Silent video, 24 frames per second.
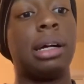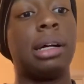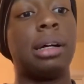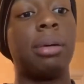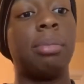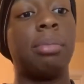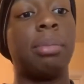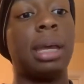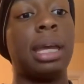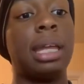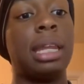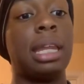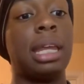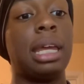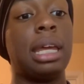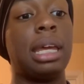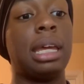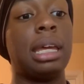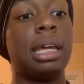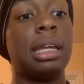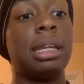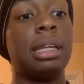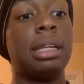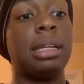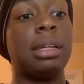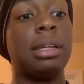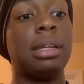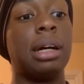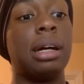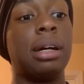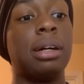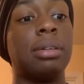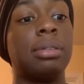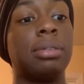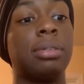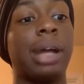And then, you
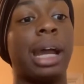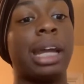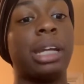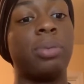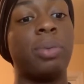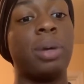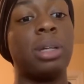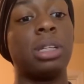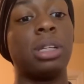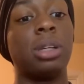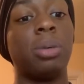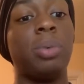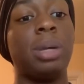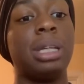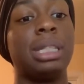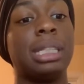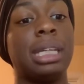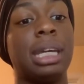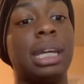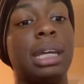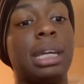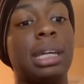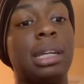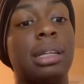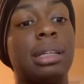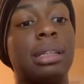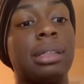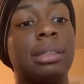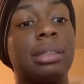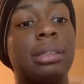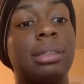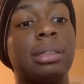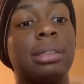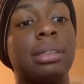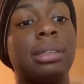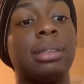know, graduation week 10,
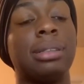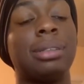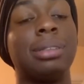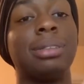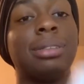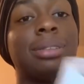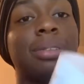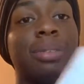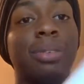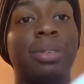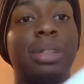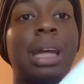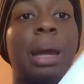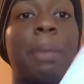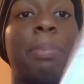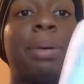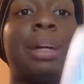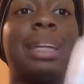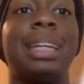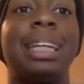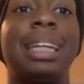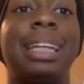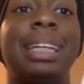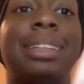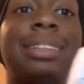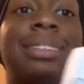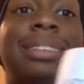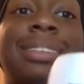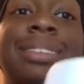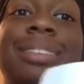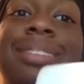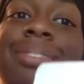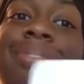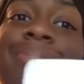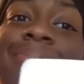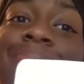which I put, you
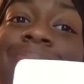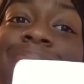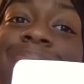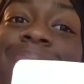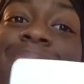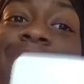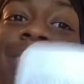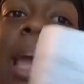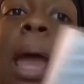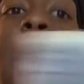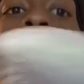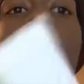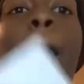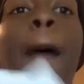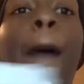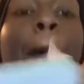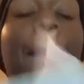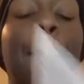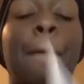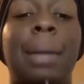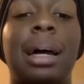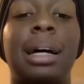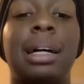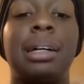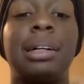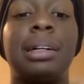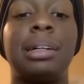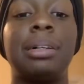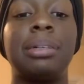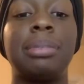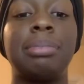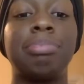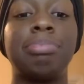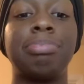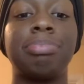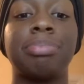
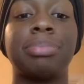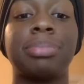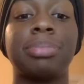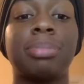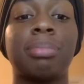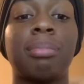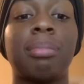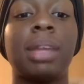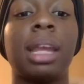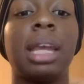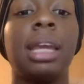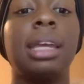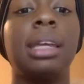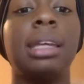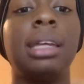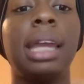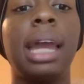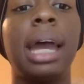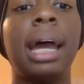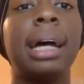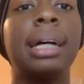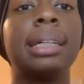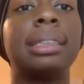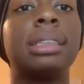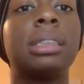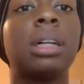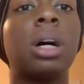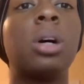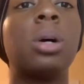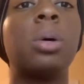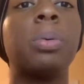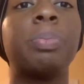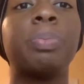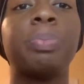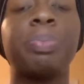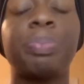know. Yeah, so